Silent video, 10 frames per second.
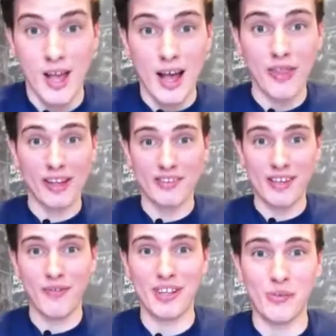And that's
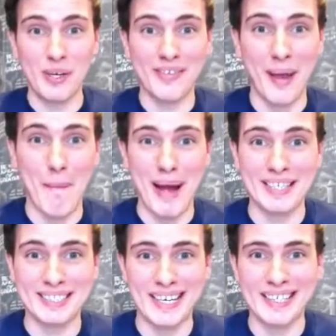it for this week's
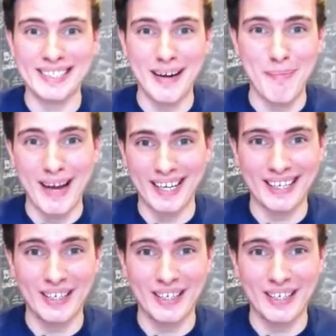pint-sized marketing.